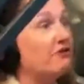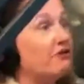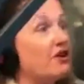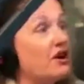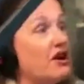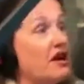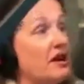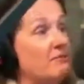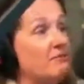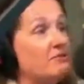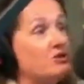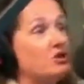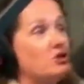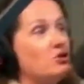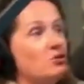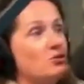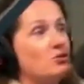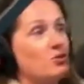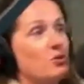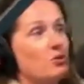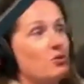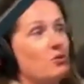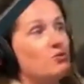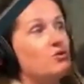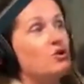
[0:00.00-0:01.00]
for him
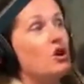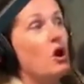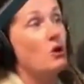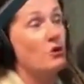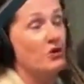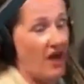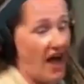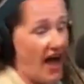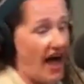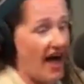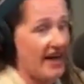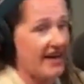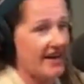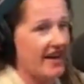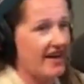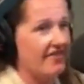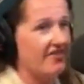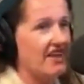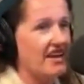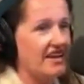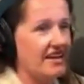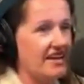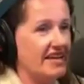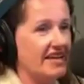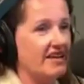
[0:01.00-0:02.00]
to know that and
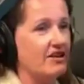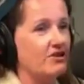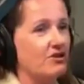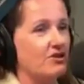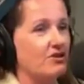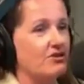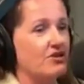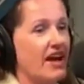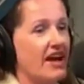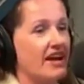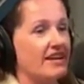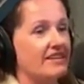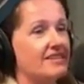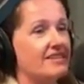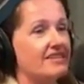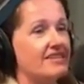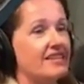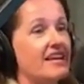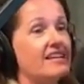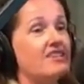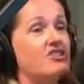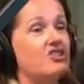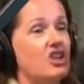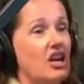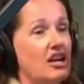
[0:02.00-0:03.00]
then hear that
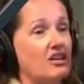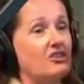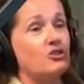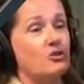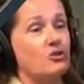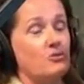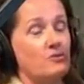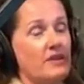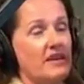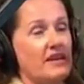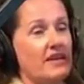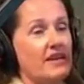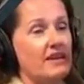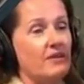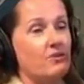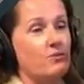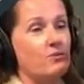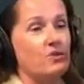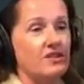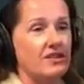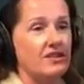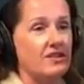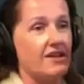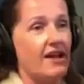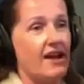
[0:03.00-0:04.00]
said gentleman
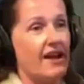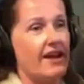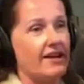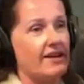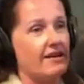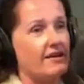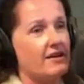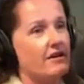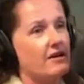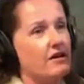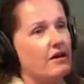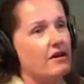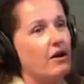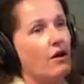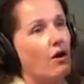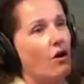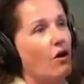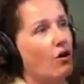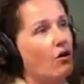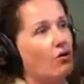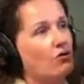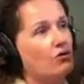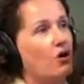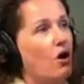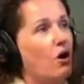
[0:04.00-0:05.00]
was like,
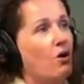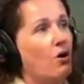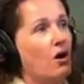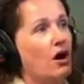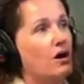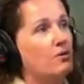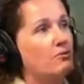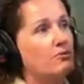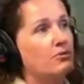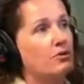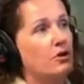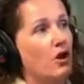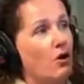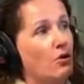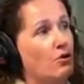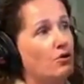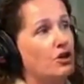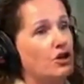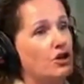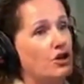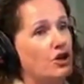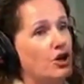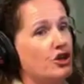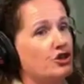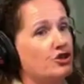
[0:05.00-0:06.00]
oh, no, I'm bloated.